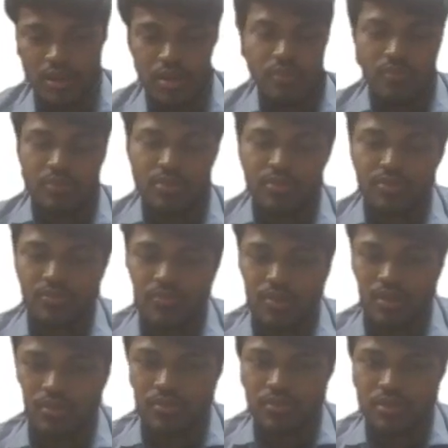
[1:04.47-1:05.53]
which is
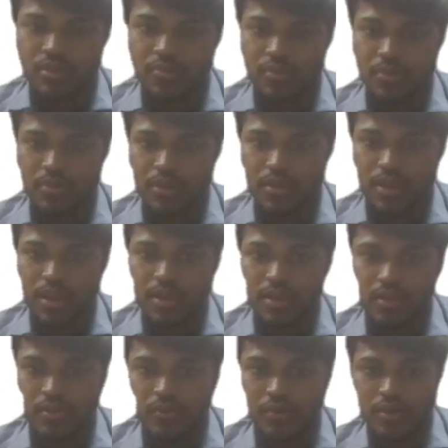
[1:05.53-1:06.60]
1, so it will be 9
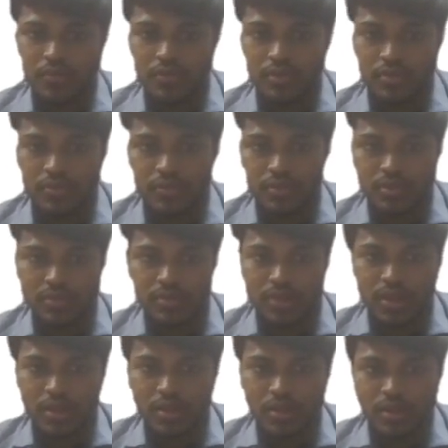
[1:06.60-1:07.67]
into 1, which is
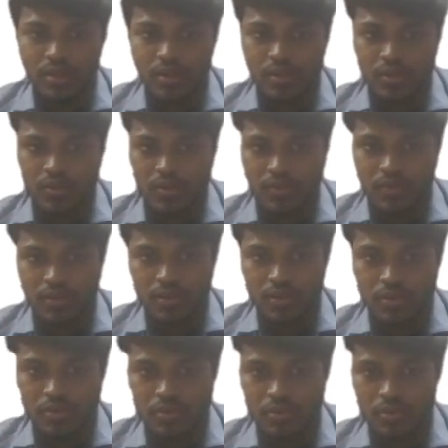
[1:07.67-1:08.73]
9. So for
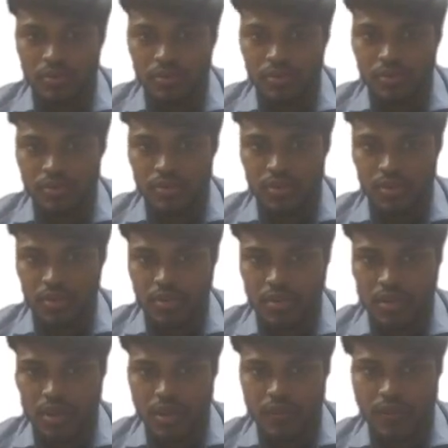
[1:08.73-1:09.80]
two rows,
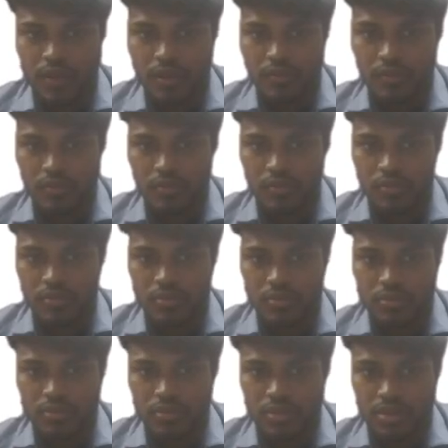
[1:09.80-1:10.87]
if we have two
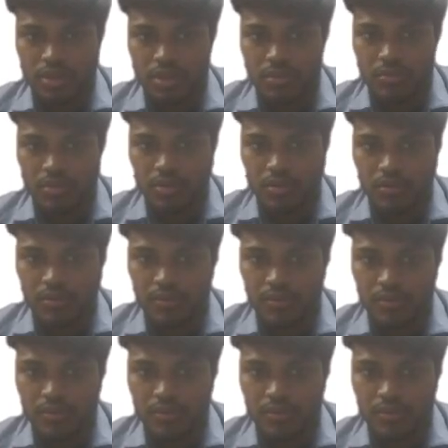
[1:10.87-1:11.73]
rows, the number of